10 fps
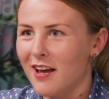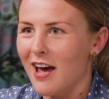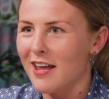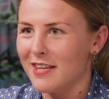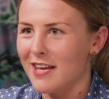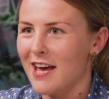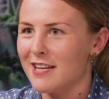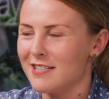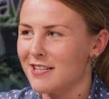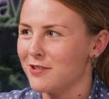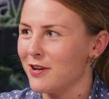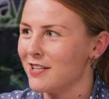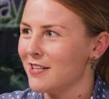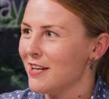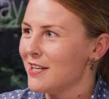at the end, is
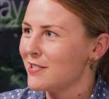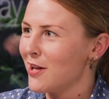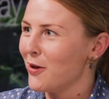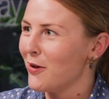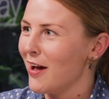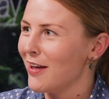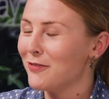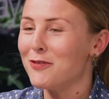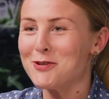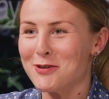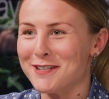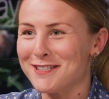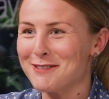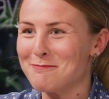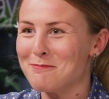it? So the future
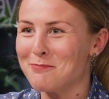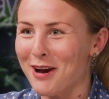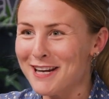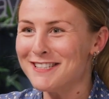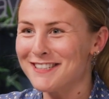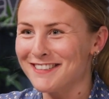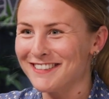is bright.